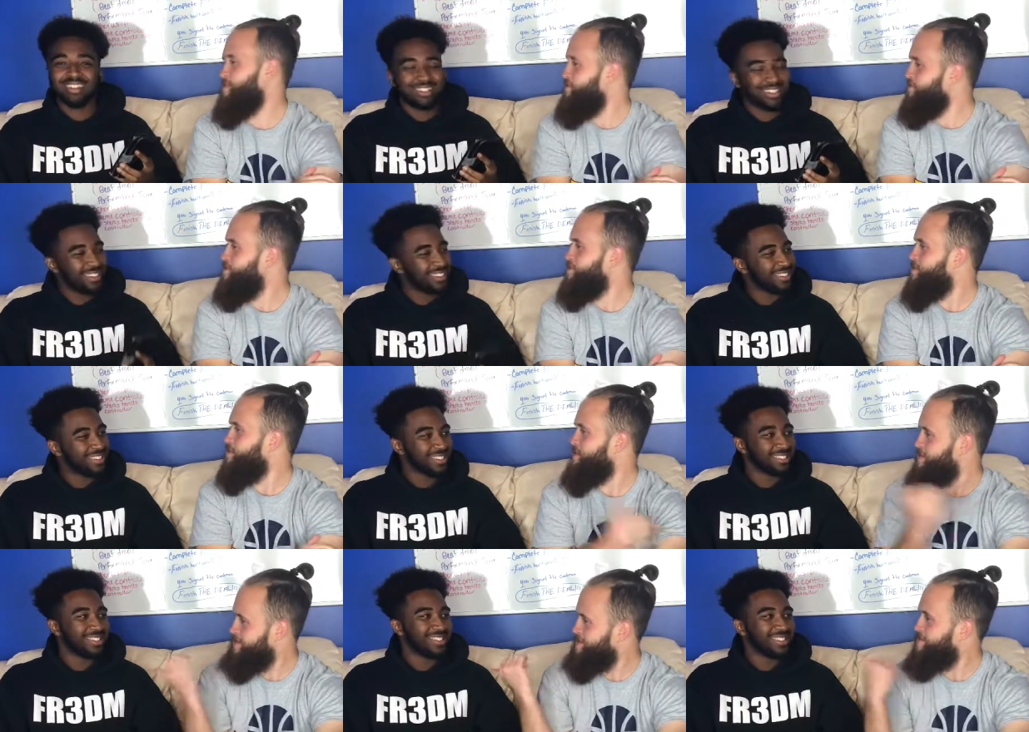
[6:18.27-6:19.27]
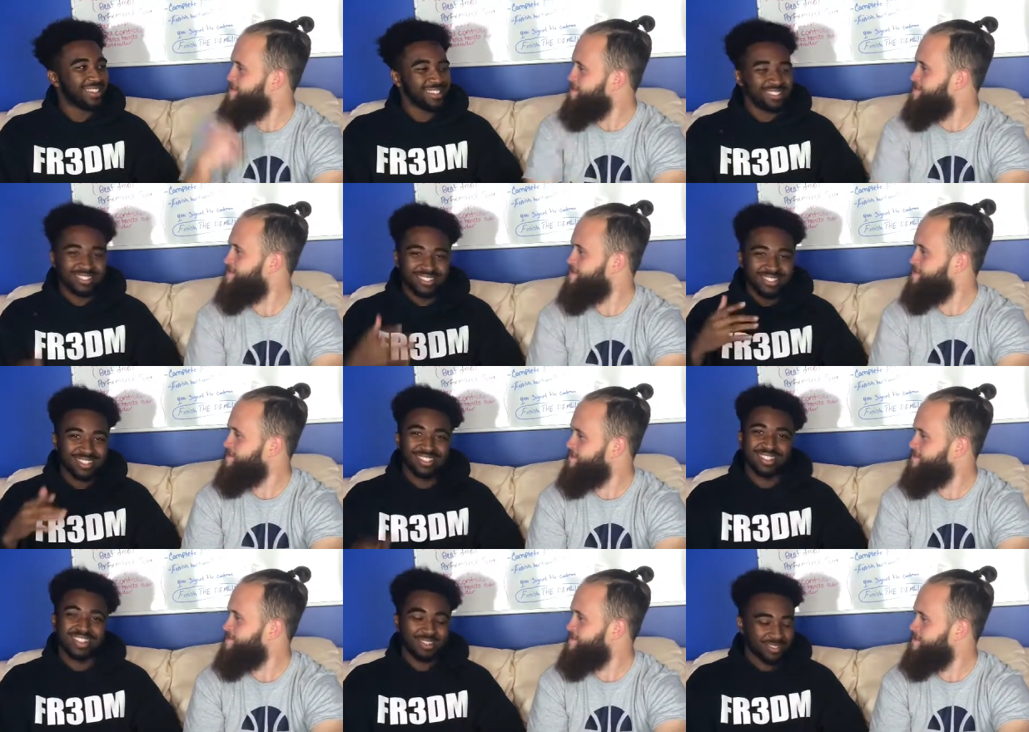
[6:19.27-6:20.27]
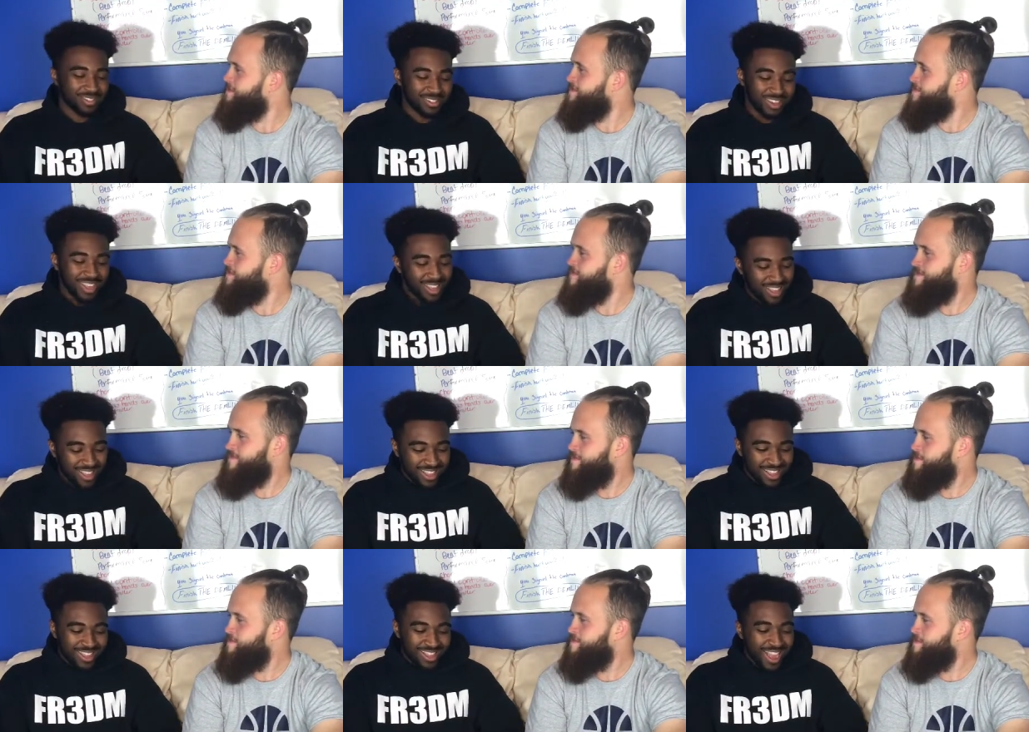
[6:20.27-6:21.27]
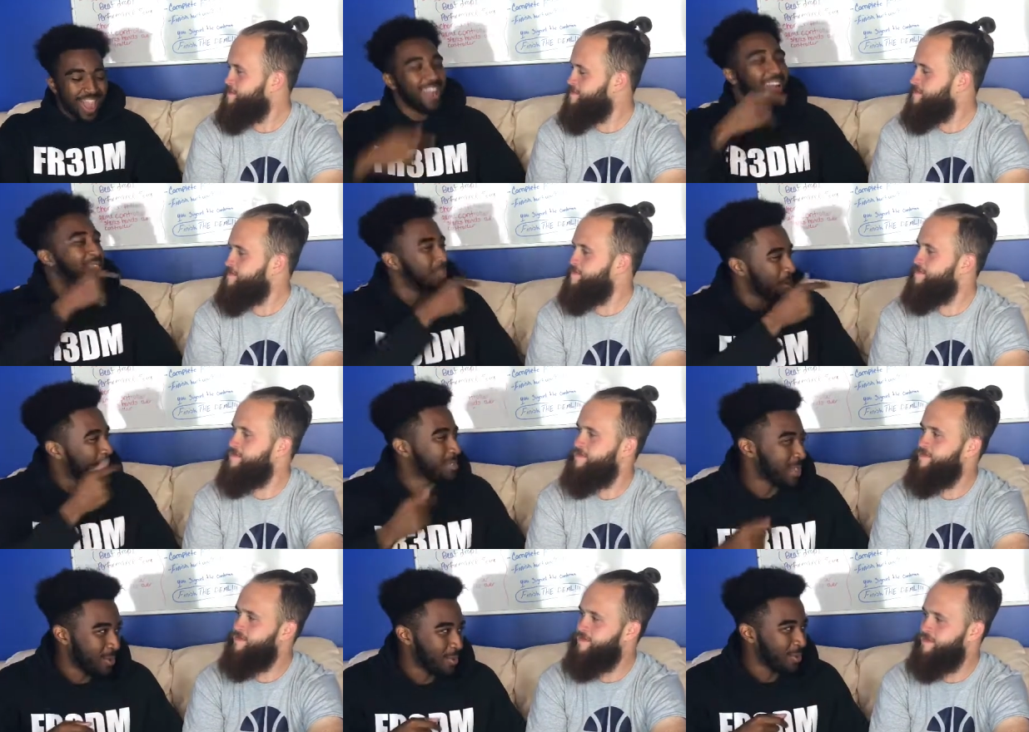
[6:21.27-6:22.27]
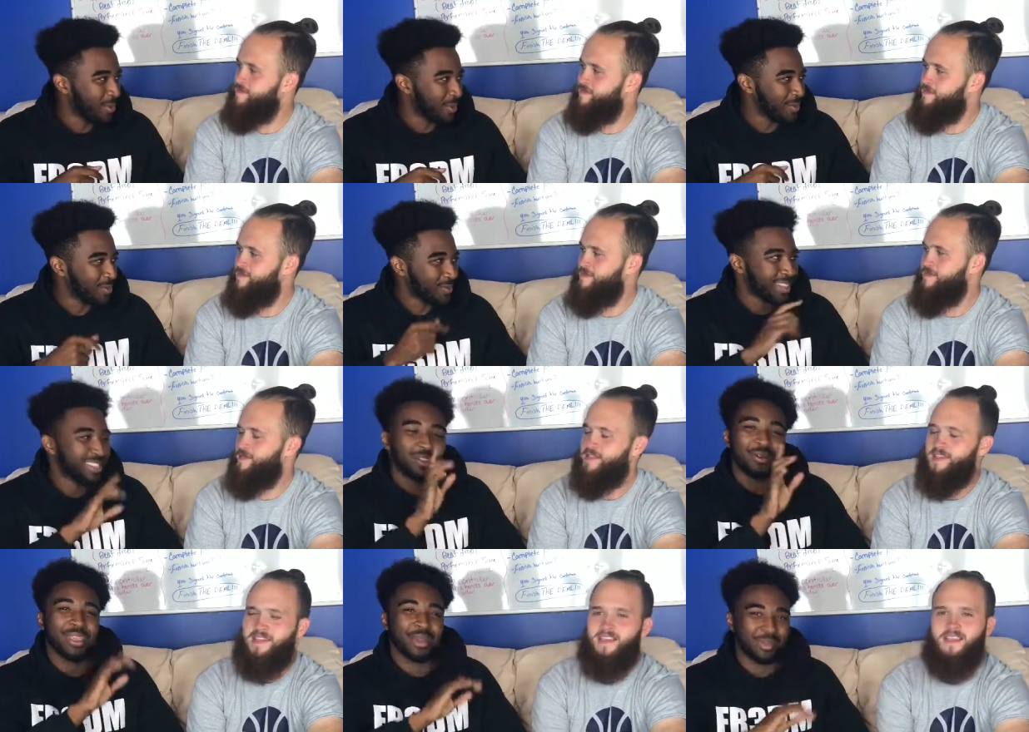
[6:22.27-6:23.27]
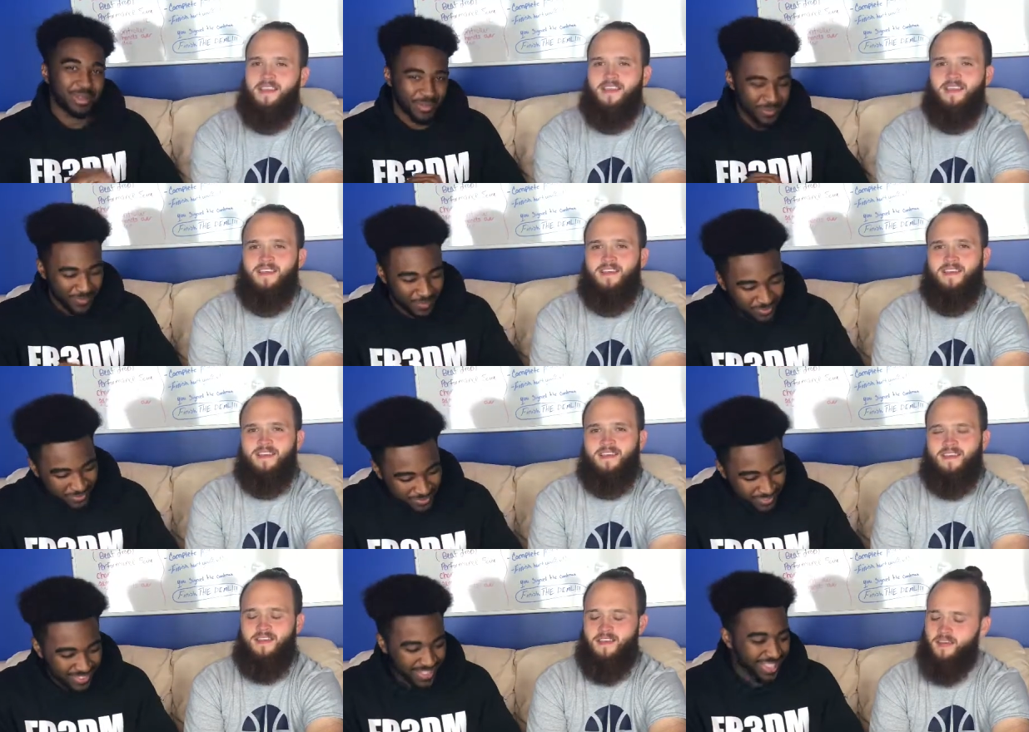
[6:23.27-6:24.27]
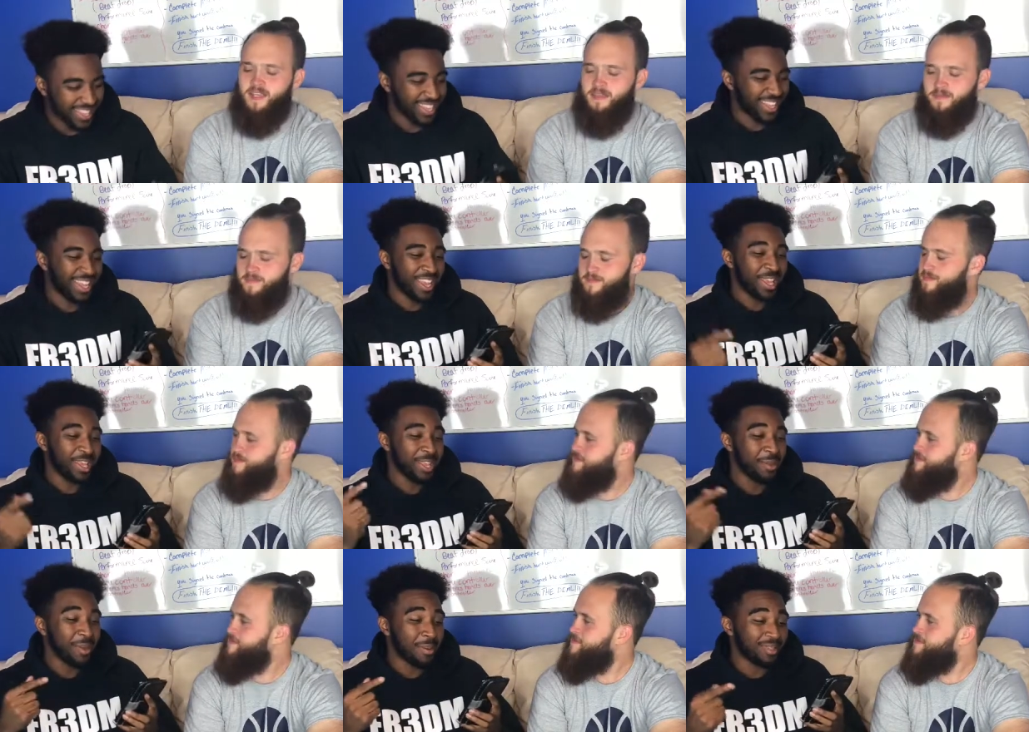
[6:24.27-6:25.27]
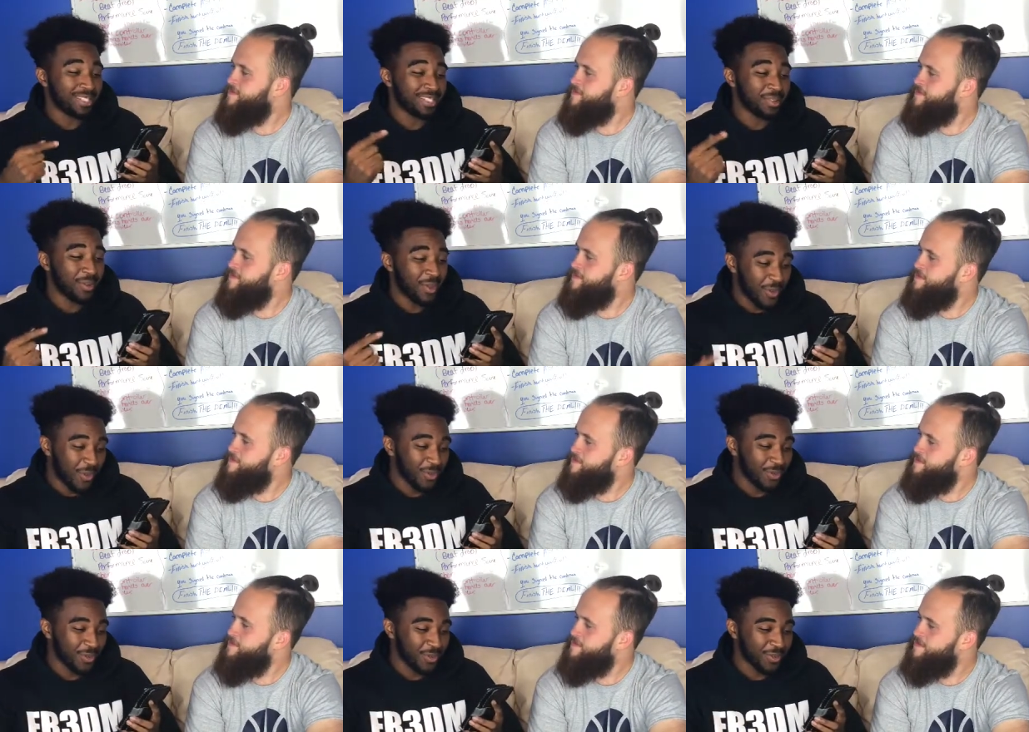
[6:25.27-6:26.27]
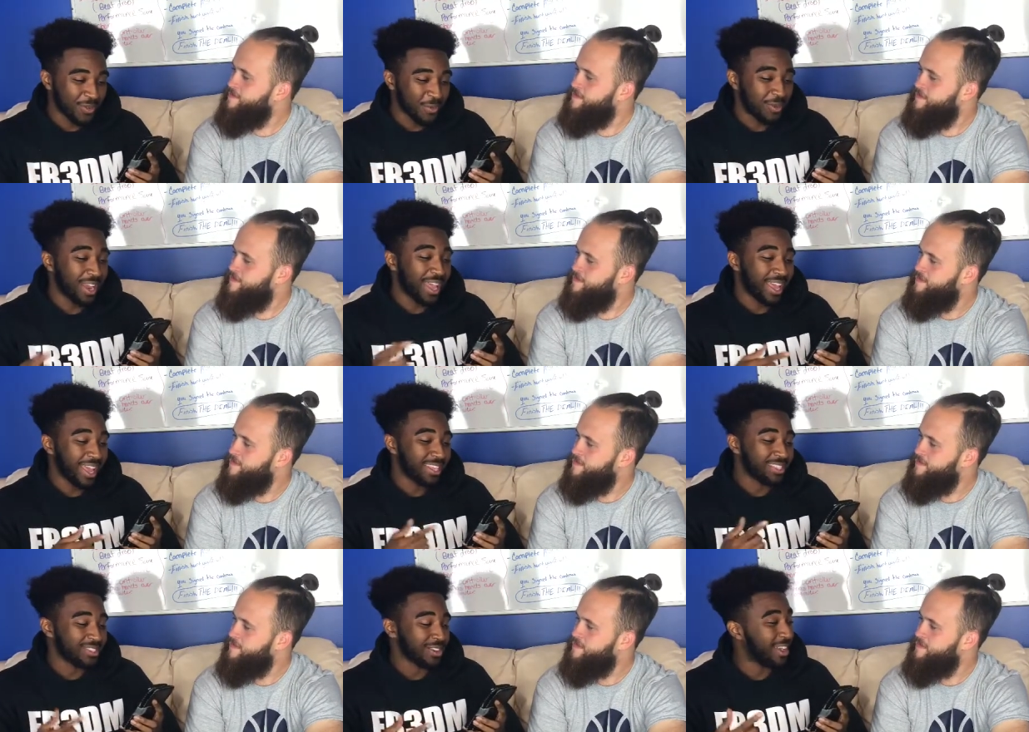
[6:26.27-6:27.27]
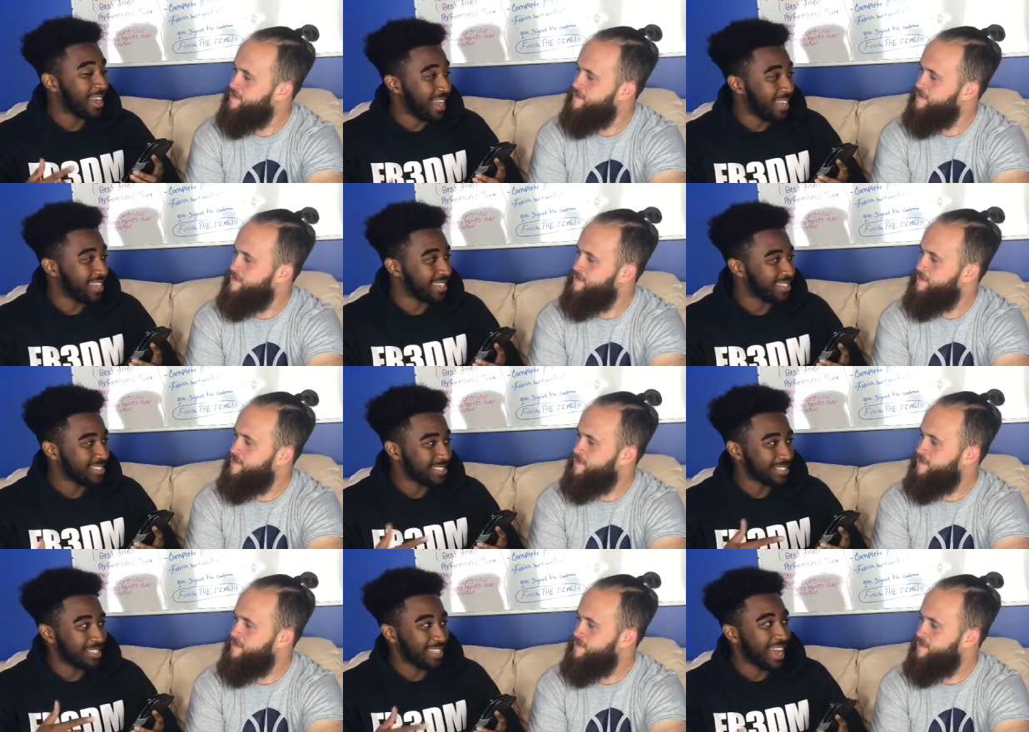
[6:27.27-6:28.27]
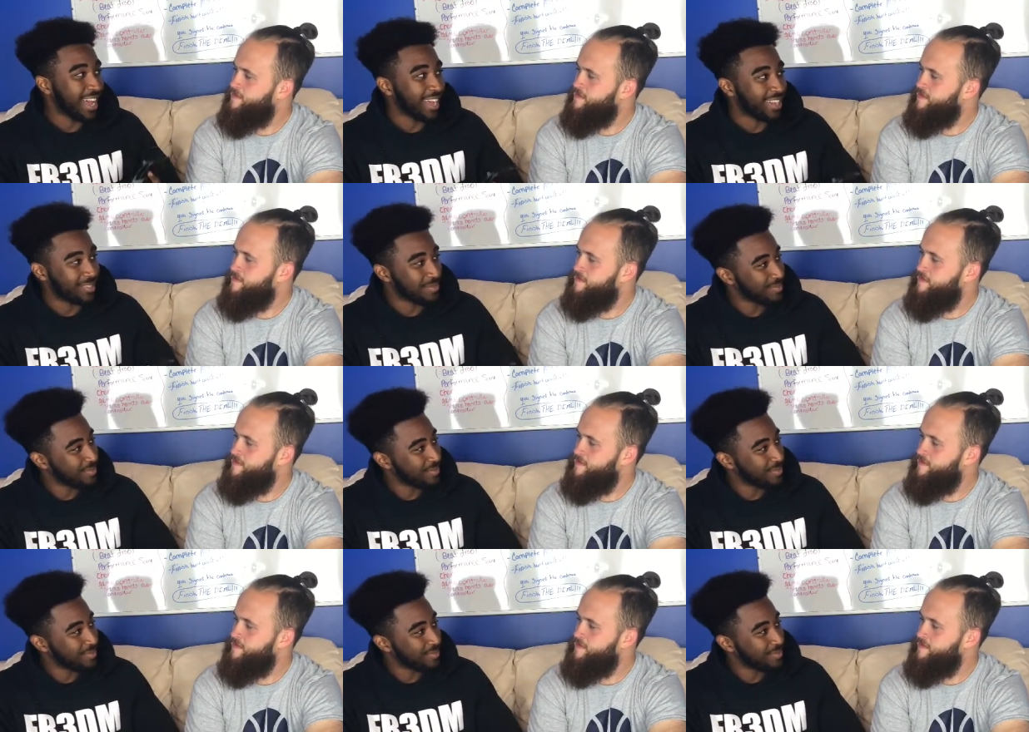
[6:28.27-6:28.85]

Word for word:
Speaker 1: Yeah, you enjoyed it. yeah. That's that was crazy. All right, I'm gonna try one more. This don't count though. Okay. Your mama's so old. When I asked her age, she died.